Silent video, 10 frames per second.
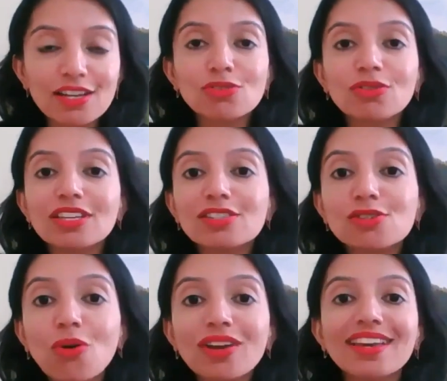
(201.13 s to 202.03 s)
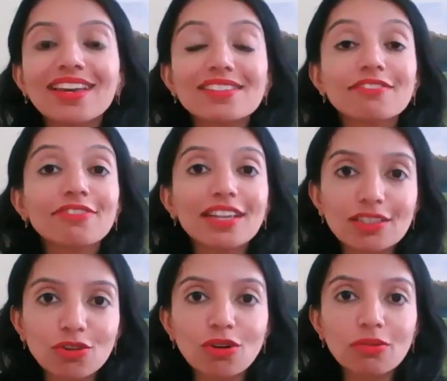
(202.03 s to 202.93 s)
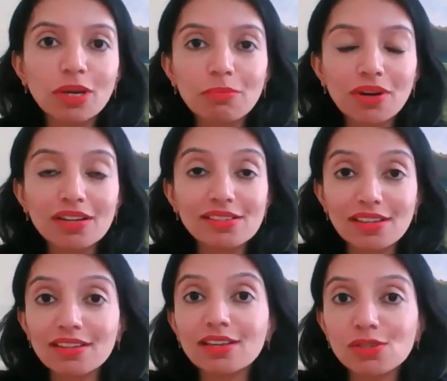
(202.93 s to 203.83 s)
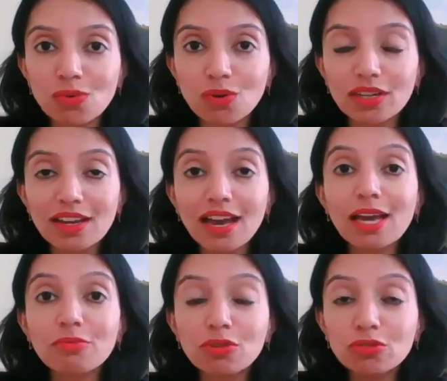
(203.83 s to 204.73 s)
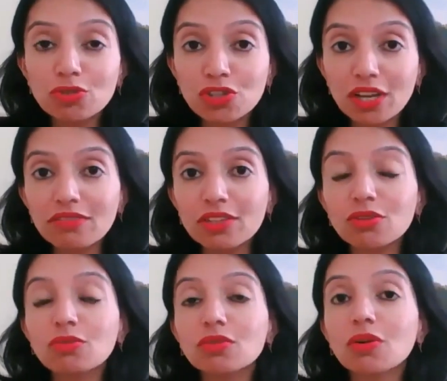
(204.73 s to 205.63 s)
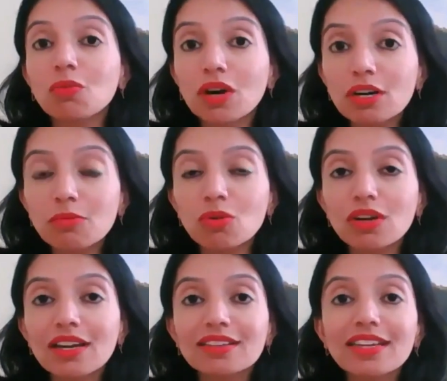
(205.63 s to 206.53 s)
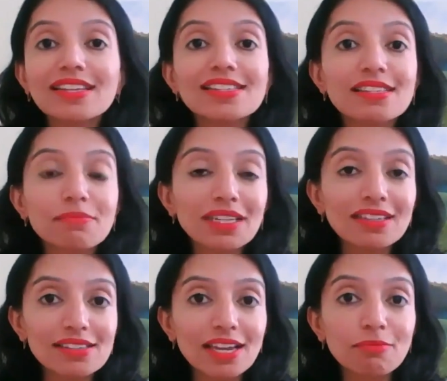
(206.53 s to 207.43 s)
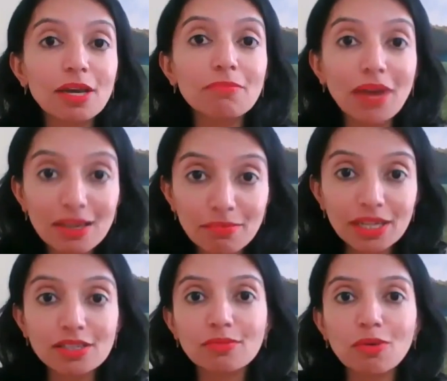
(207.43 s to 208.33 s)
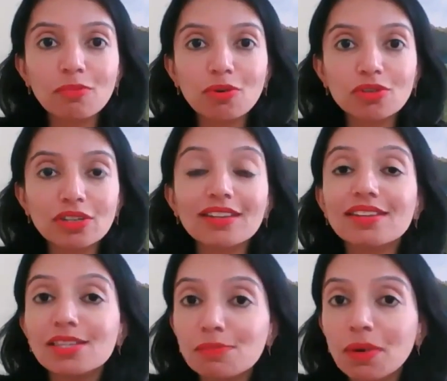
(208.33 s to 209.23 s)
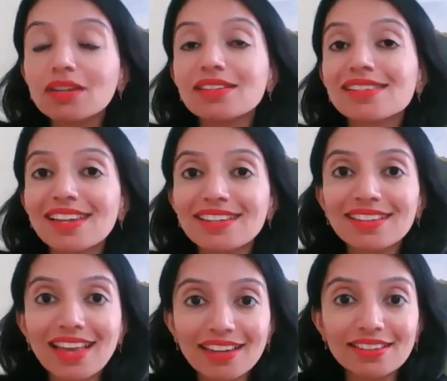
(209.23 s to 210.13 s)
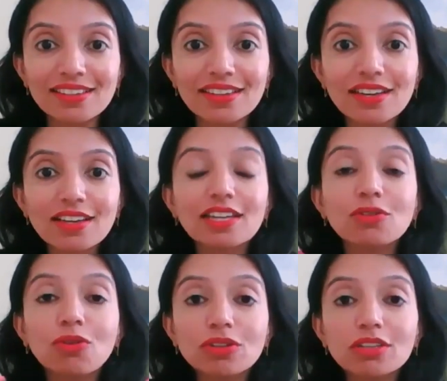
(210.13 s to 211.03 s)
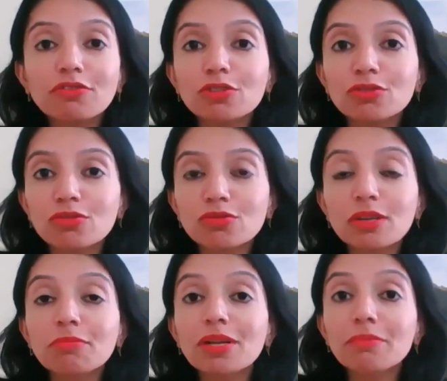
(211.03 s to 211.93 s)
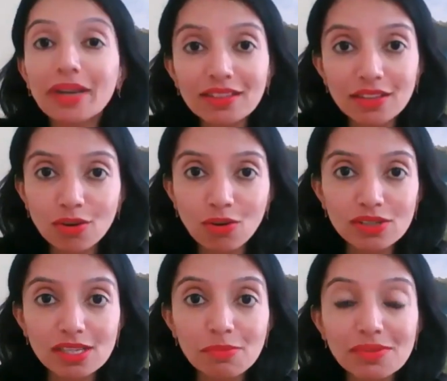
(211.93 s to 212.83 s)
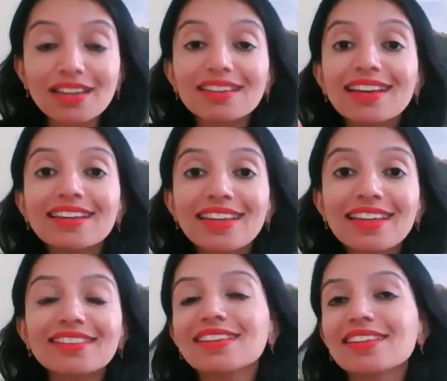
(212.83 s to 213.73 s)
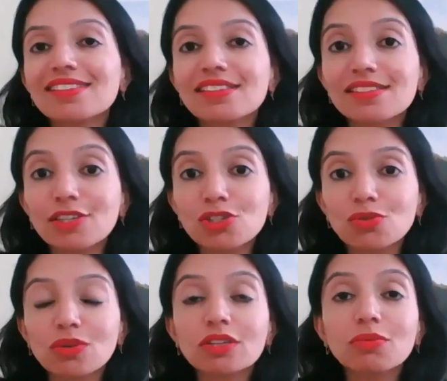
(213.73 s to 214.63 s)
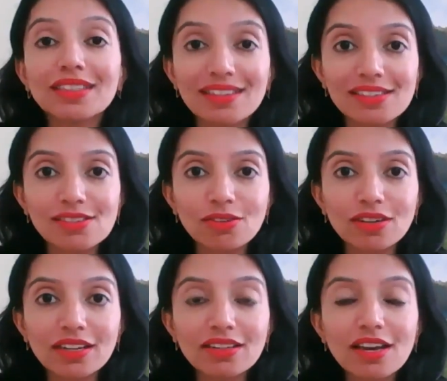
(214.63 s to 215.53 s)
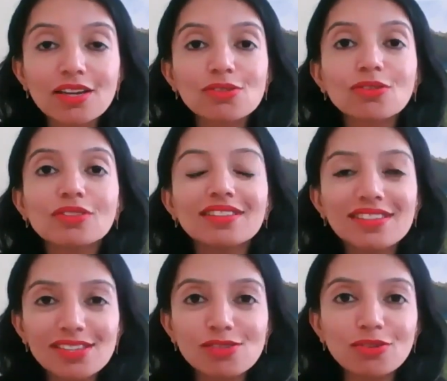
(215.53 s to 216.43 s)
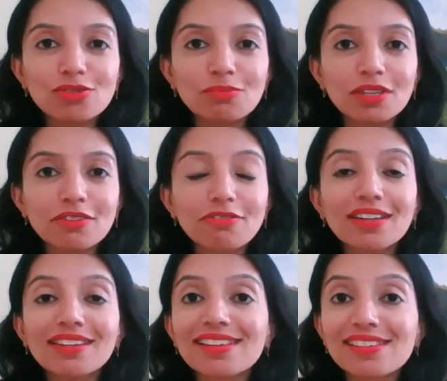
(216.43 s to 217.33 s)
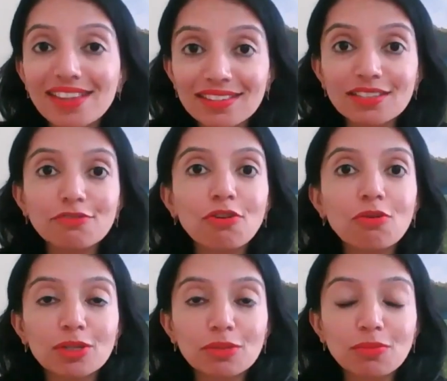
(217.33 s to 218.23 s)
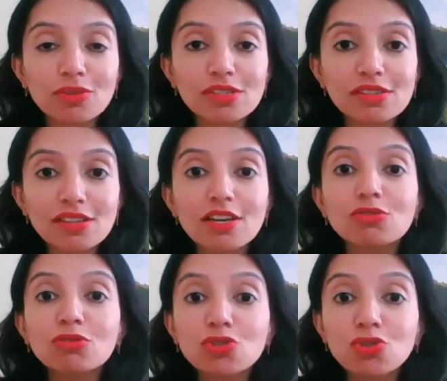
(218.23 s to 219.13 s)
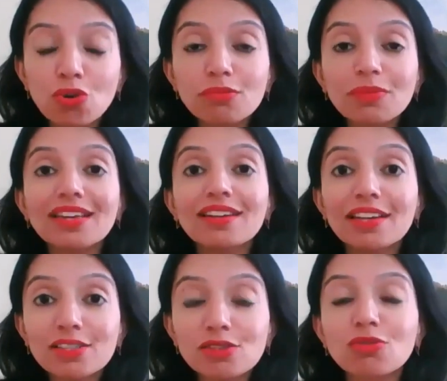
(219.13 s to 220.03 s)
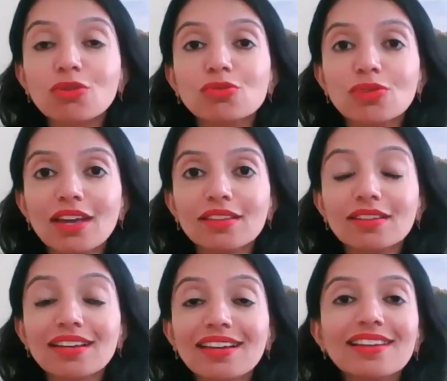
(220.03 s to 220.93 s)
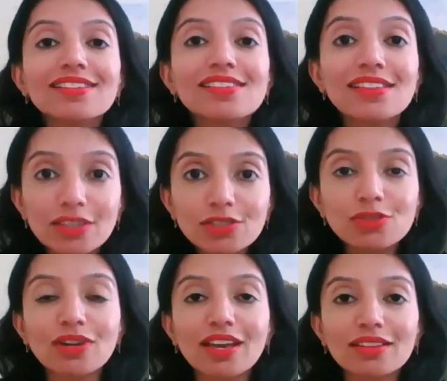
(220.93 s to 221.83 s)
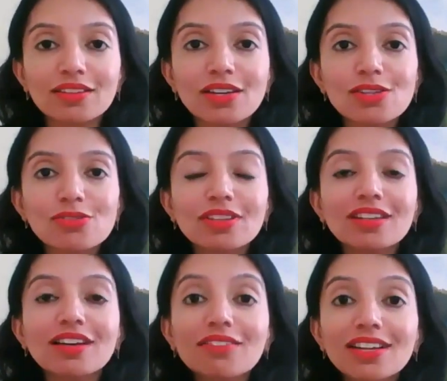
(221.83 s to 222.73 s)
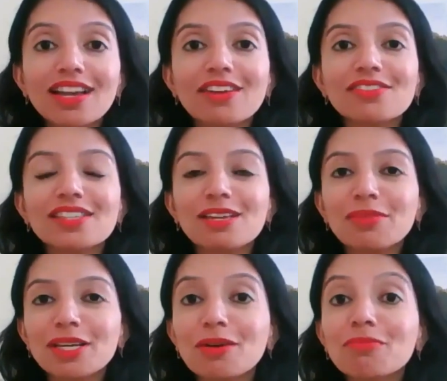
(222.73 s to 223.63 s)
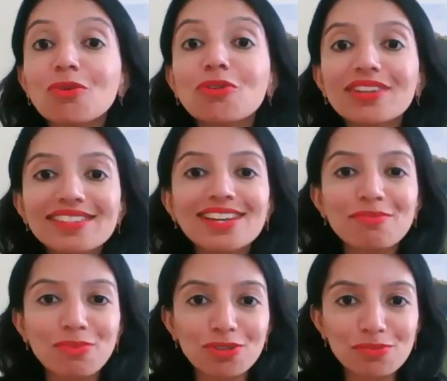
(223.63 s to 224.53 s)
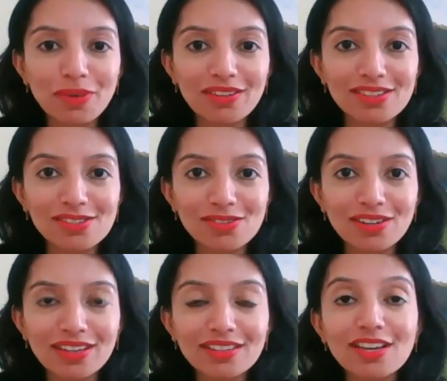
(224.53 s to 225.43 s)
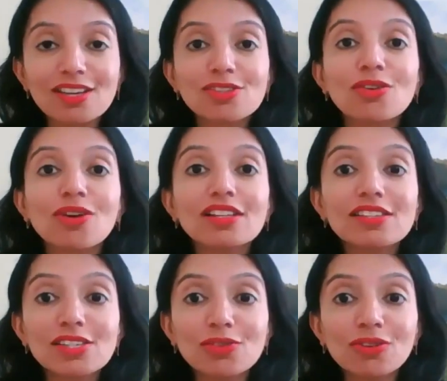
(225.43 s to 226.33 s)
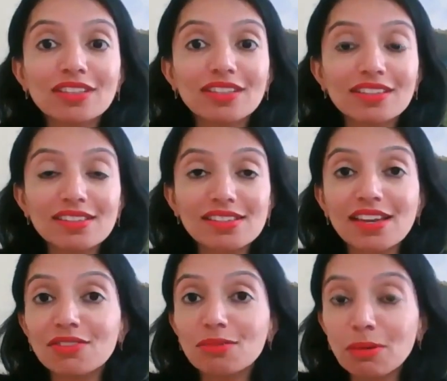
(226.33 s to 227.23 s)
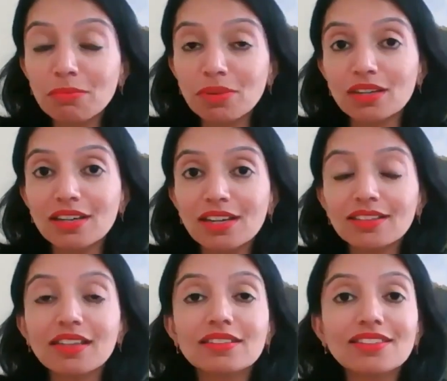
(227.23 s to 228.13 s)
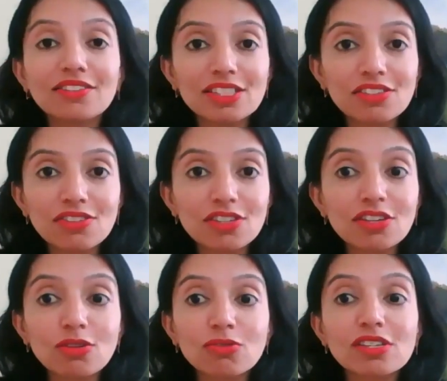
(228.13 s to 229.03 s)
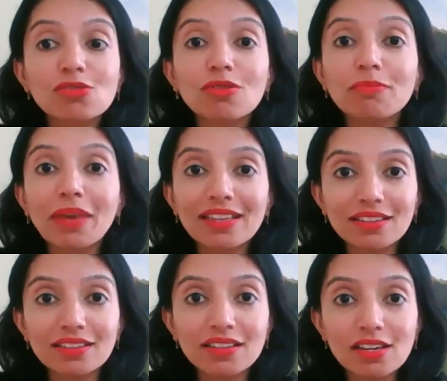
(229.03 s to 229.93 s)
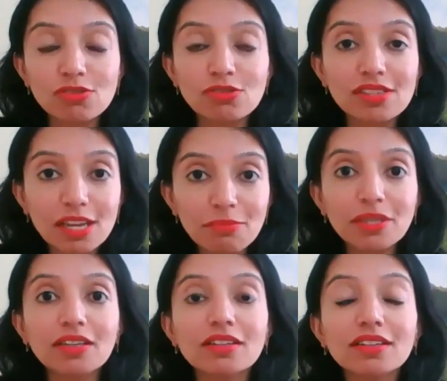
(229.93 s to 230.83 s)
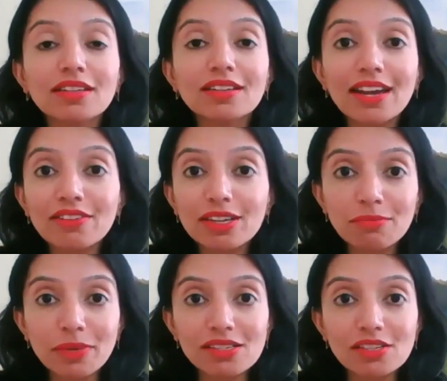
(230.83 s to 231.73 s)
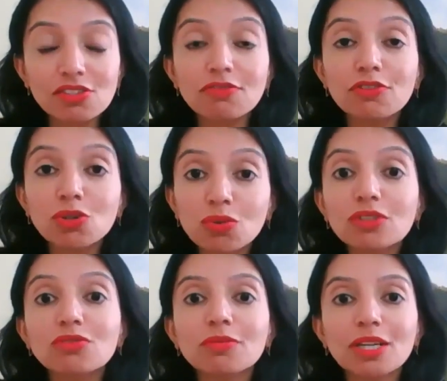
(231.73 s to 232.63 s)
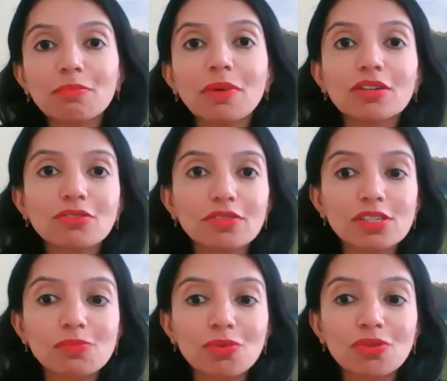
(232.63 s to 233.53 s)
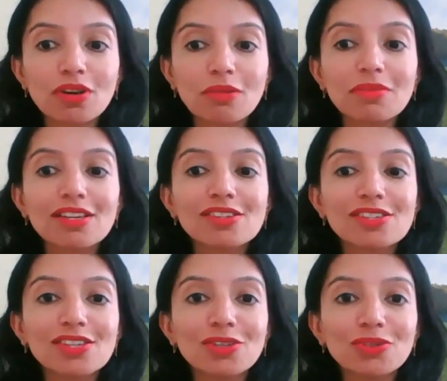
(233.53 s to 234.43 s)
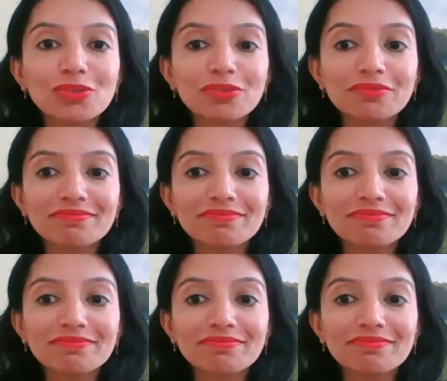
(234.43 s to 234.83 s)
So it's going at a very throwaway price. And guess what? I'm going to share with you the workbook that has been designed by my mentor, Bob Proctor, and his partner, Sandy Gallagher, in order for you to implement the concepts and get the results that you want with ease. All right. So this is going to be a very exciting 4-month process. So join me. Let's grow together. Let's learn together so that our lives can become more rich and prosperous. All right. So I'll see you on the other side. Remember that the registration closes on May 3rd. So send me a direct message if you want to be a part of this program. See you.